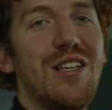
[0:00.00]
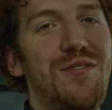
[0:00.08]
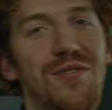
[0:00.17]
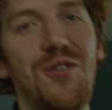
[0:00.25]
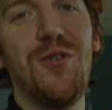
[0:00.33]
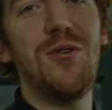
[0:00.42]
this
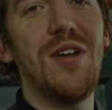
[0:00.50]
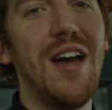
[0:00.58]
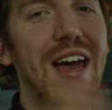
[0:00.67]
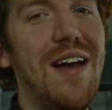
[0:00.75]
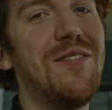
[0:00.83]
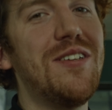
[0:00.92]
food,
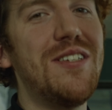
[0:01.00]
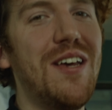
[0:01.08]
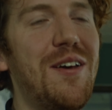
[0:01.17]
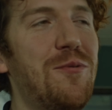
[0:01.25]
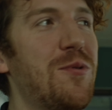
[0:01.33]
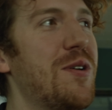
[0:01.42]
I have to
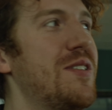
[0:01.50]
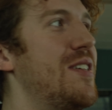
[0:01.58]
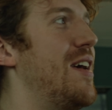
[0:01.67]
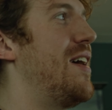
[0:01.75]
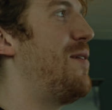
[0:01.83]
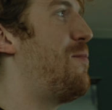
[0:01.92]
say, was
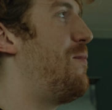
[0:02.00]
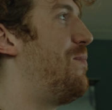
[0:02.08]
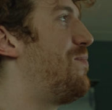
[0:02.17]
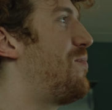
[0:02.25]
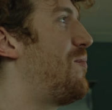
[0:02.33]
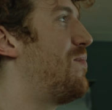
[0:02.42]
uh,
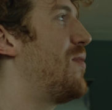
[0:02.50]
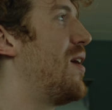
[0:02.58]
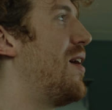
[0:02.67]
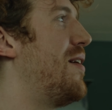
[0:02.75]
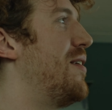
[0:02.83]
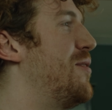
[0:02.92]

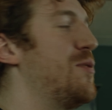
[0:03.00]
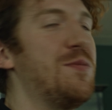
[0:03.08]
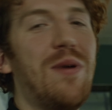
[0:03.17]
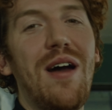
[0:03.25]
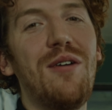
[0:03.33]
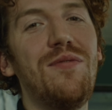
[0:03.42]
was
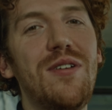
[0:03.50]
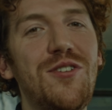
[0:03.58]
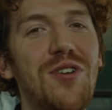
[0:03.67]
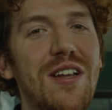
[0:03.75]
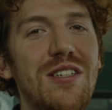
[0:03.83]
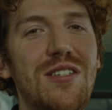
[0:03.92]
powerful. It
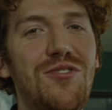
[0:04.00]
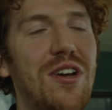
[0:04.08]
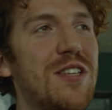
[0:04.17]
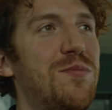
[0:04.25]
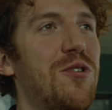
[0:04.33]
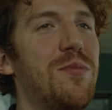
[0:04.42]
trans-
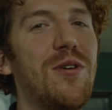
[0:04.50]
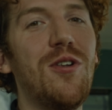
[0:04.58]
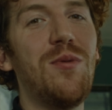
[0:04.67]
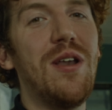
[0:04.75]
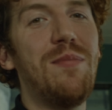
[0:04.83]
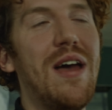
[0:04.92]
transported me all
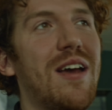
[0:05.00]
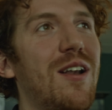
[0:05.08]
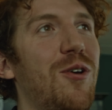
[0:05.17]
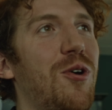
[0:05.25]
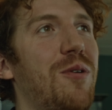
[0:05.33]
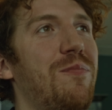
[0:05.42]
the way to
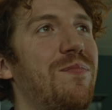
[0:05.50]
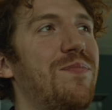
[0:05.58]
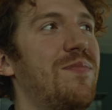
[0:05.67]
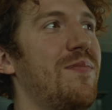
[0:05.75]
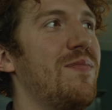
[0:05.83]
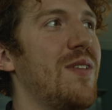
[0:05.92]
Bangalore.
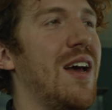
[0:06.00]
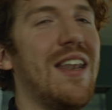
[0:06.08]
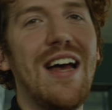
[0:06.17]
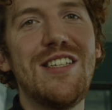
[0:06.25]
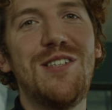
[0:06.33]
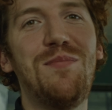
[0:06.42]

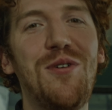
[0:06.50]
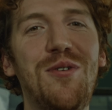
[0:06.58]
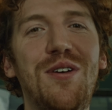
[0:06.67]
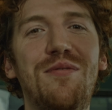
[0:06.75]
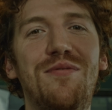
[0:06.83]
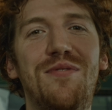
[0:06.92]
And that's the
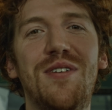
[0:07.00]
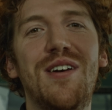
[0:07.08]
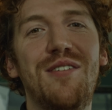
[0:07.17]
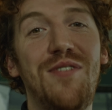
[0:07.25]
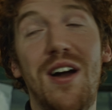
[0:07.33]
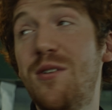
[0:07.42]
beauty of
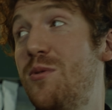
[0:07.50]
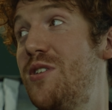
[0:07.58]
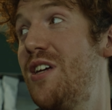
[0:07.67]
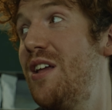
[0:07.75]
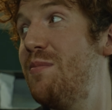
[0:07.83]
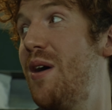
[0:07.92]
fine
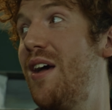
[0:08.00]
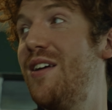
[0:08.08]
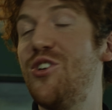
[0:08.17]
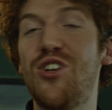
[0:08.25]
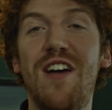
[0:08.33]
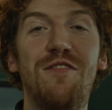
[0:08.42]
cuisine
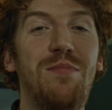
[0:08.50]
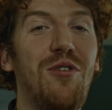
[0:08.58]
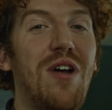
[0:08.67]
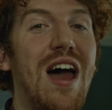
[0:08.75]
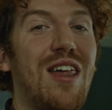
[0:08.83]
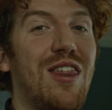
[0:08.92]
by Chef
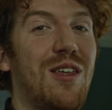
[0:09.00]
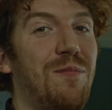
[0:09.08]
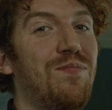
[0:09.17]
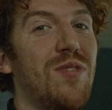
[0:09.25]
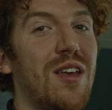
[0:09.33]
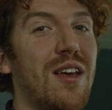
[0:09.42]
Bharath.
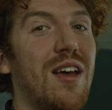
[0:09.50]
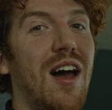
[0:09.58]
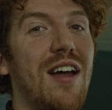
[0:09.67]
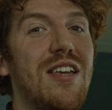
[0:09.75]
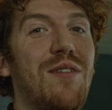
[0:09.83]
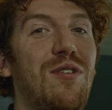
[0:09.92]

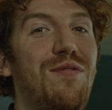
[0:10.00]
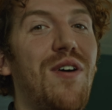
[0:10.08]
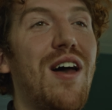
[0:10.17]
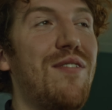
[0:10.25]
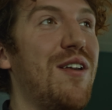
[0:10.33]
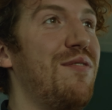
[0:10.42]
I'd give it
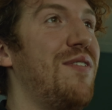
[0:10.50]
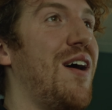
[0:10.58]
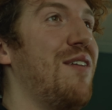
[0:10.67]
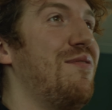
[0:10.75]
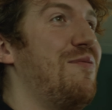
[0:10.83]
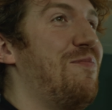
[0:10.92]
five out of
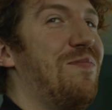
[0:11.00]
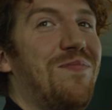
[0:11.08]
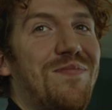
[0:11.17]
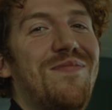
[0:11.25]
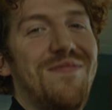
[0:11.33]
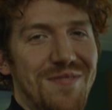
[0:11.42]
five.
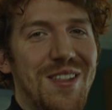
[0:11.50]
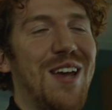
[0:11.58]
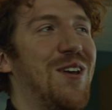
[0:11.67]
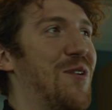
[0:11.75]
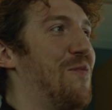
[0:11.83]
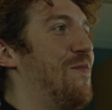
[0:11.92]

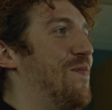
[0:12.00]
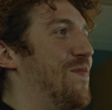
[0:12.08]
Thank you.